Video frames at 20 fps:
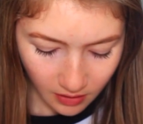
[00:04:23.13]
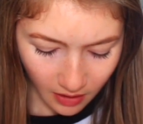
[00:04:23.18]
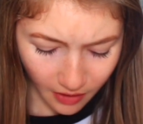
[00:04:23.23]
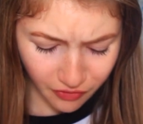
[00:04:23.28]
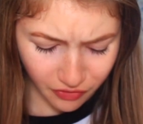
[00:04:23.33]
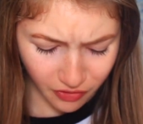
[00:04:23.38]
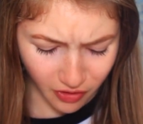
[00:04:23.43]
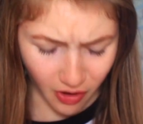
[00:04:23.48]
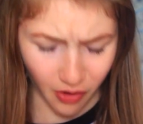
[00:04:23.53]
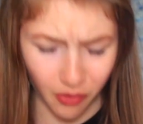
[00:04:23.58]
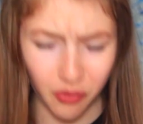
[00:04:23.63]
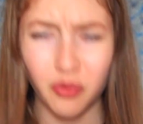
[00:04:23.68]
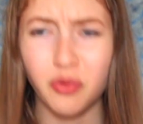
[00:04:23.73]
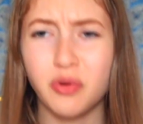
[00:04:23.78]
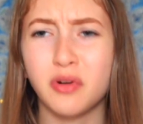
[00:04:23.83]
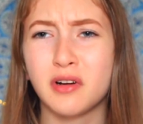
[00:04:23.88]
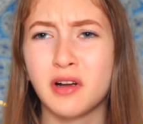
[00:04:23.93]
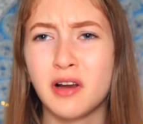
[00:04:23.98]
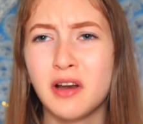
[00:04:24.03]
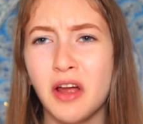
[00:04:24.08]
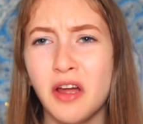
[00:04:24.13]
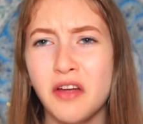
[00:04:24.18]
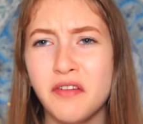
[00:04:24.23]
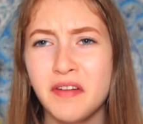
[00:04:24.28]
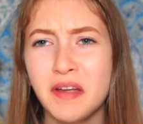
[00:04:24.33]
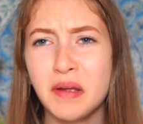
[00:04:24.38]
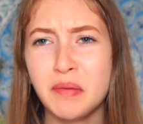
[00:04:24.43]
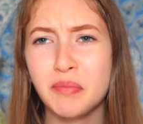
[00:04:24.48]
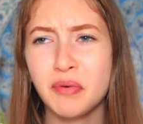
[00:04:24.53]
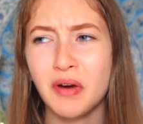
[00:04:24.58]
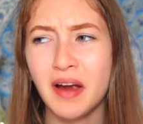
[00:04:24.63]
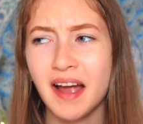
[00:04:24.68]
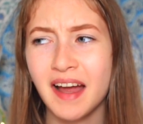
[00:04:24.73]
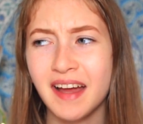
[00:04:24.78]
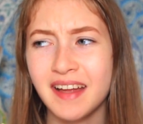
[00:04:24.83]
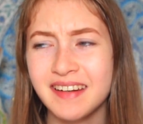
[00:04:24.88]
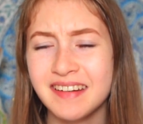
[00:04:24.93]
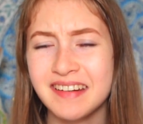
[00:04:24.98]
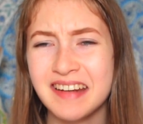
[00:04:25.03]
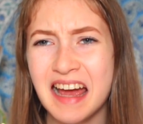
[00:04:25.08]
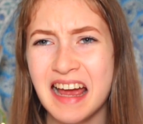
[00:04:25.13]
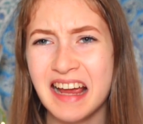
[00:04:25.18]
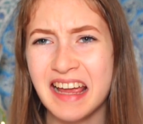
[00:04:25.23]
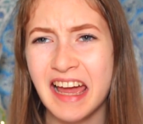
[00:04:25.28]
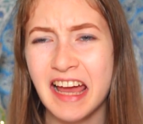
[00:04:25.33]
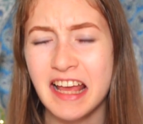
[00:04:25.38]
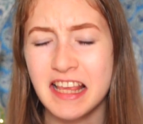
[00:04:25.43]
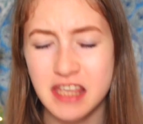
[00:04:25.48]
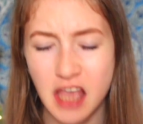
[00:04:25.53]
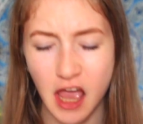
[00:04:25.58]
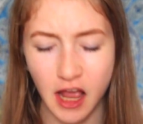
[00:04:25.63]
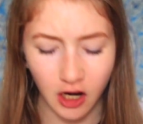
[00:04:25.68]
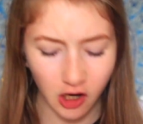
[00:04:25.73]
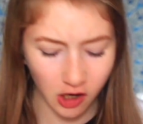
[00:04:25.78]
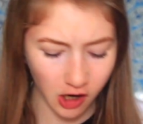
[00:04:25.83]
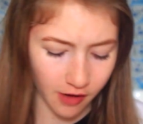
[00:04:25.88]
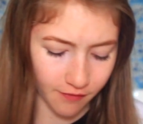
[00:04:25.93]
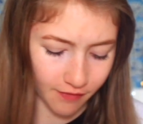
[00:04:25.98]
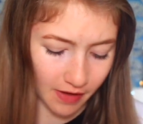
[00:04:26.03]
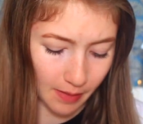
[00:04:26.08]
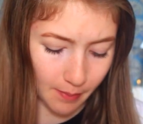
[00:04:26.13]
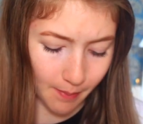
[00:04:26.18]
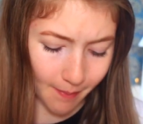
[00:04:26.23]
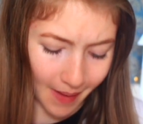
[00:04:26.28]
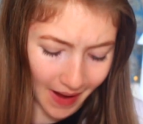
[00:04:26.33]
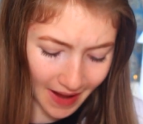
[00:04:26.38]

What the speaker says: I don't know, clothing brand, I guess, like clothing